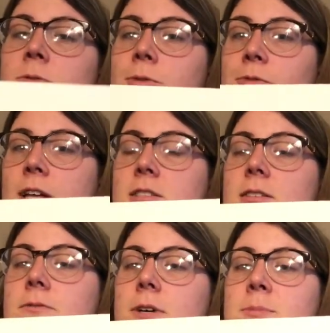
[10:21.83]

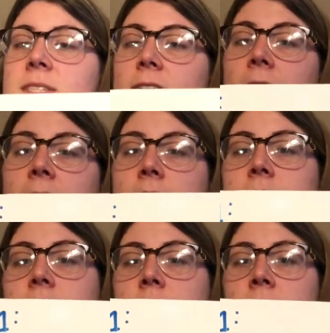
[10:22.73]
reflexive verbs, they have
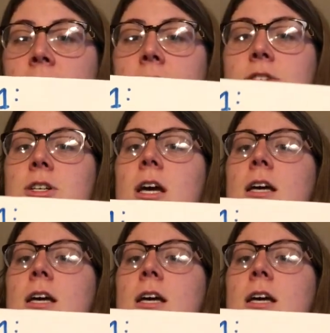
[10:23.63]
to match.